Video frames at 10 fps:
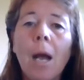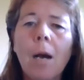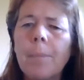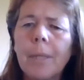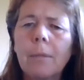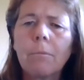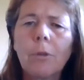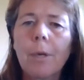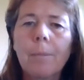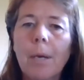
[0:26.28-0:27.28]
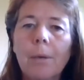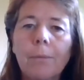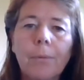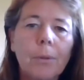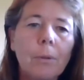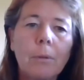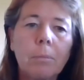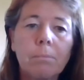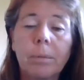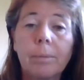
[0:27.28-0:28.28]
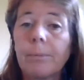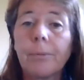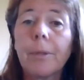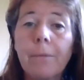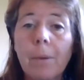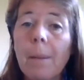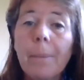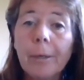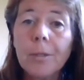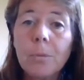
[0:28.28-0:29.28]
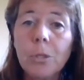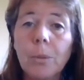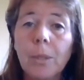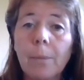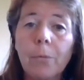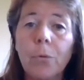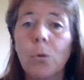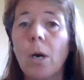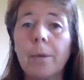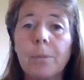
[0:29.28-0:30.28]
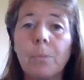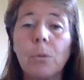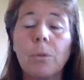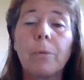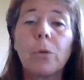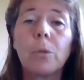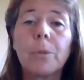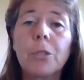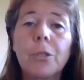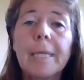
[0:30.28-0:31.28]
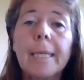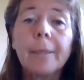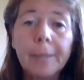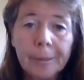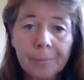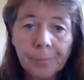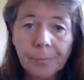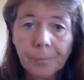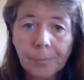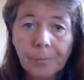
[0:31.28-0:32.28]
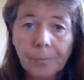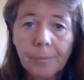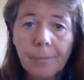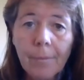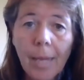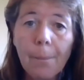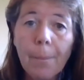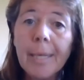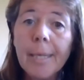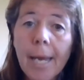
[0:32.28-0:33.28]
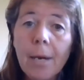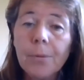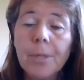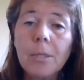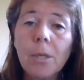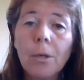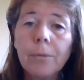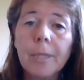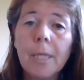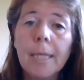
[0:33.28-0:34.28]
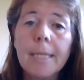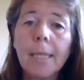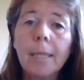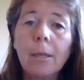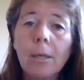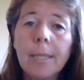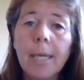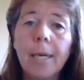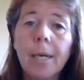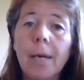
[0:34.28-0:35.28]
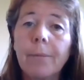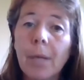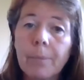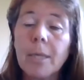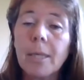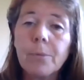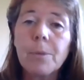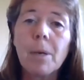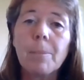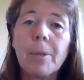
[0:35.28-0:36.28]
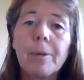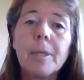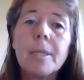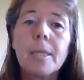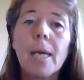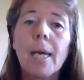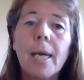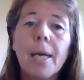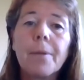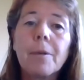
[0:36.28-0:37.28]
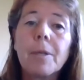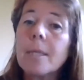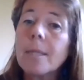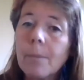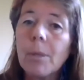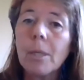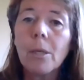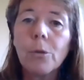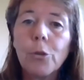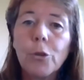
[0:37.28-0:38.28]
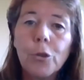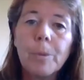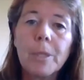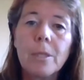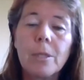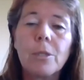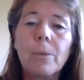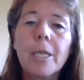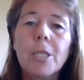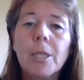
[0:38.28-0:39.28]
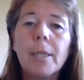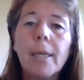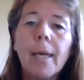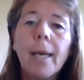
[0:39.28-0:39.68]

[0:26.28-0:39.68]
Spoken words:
I've been growing my own food forever. My parents were doing it before I was born, before it was trendy. But now for this COVID-19 lockdown, I've come to live with my parents. They're in a semi-urban situation.